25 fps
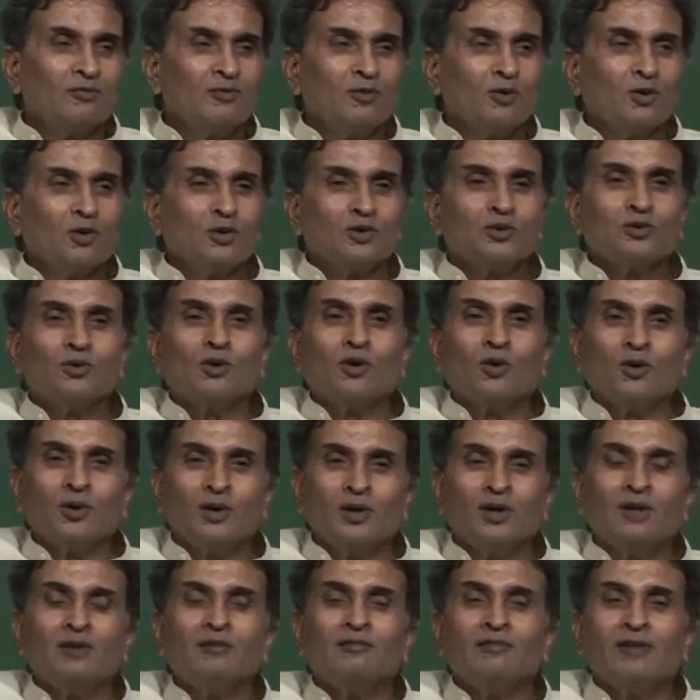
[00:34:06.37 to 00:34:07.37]
force
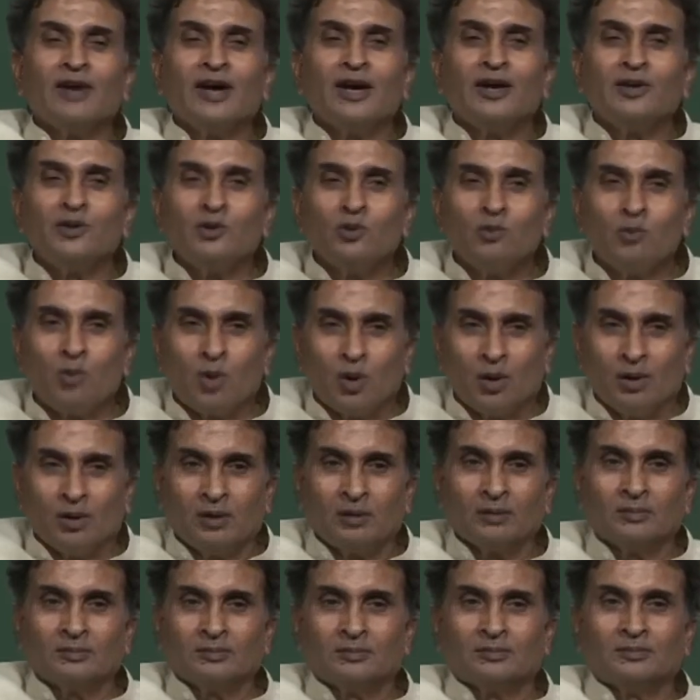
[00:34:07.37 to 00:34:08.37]
only where you
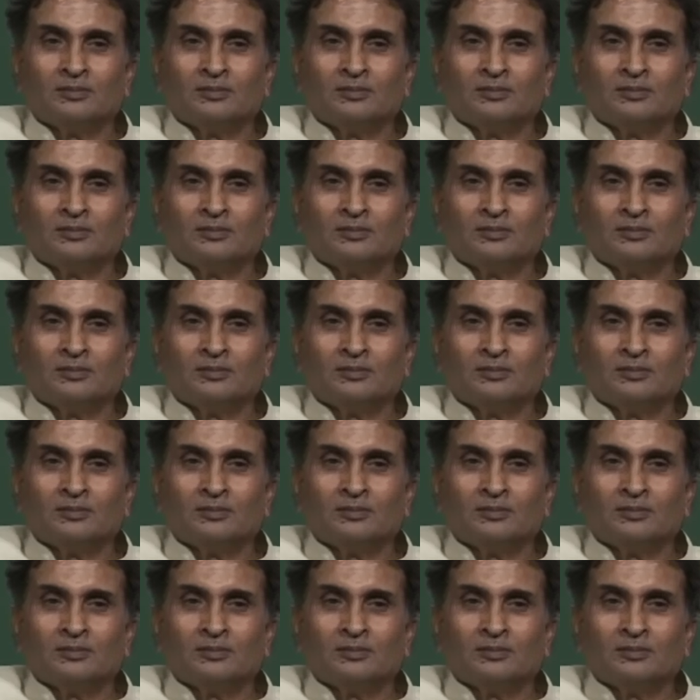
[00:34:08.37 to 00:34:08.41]
want.